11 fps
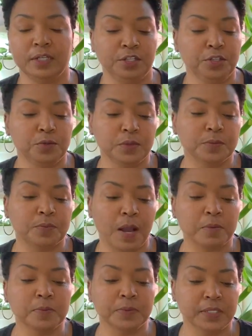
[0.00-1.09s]
You would
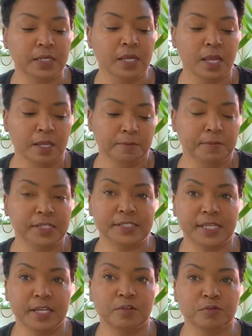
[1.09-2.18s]
probably be
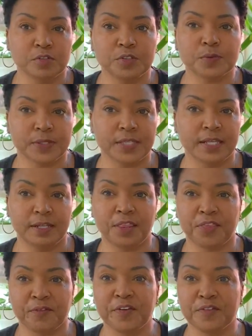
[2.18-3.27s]
seeing roots within
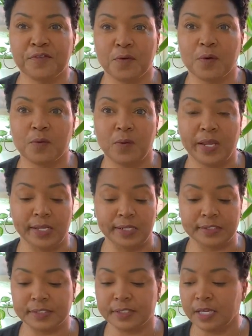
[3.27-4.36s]
three or four
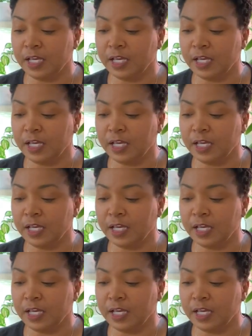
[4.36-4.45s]
weeks.